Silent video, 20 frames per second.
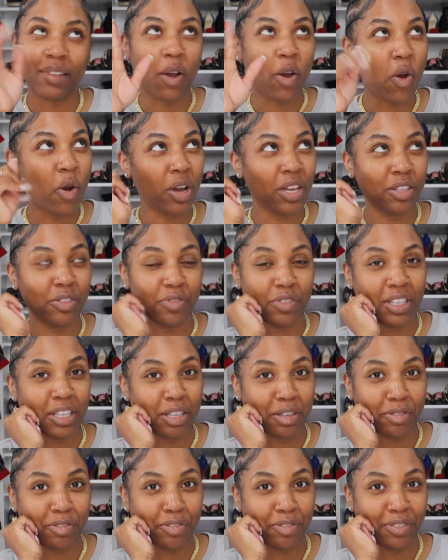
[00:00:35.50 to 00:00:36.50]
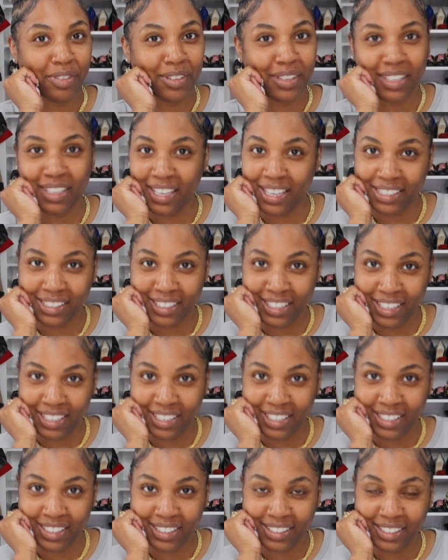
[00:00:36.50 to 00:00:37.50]
August 5th. Yes, it
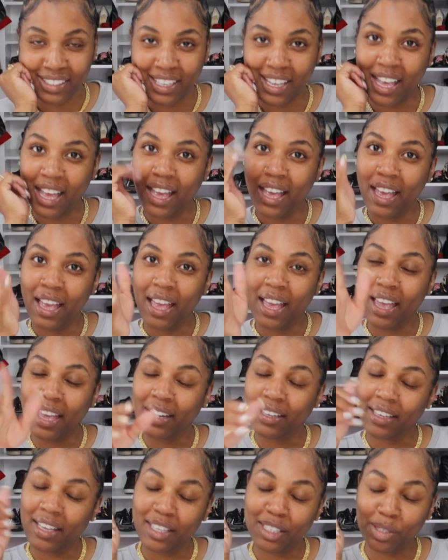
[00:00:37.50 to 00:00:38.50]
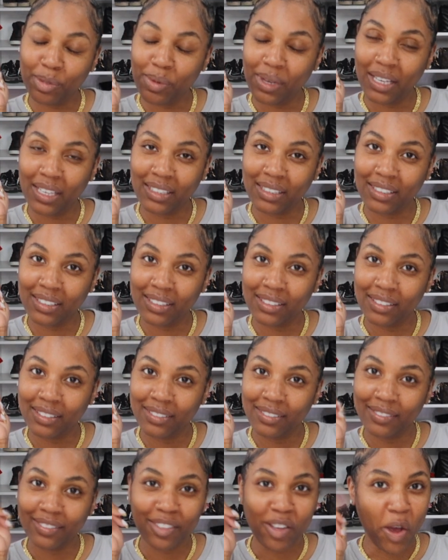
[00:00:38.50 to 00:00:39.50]
is. And guess what?
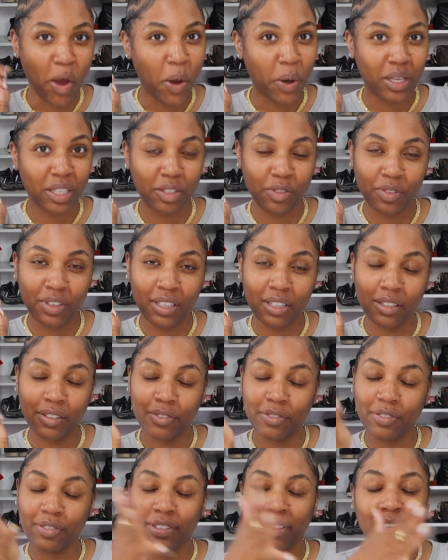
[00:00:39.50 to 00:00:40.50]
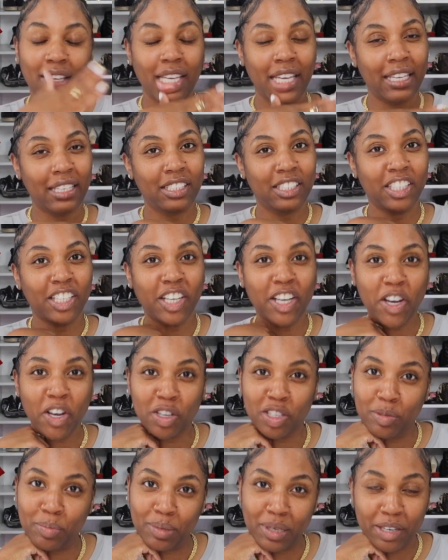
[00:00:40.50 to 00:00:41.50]
August 5th. It's your
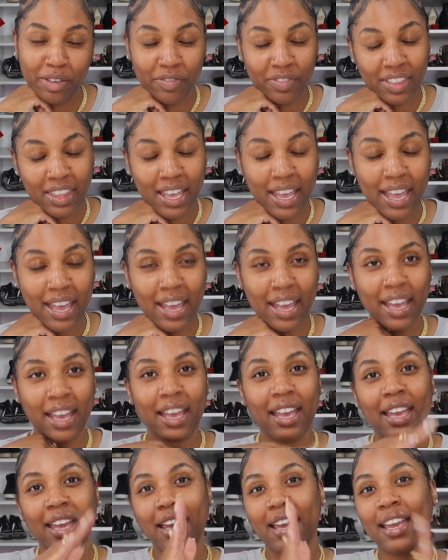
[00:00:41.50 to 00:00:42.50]
girl's birthday.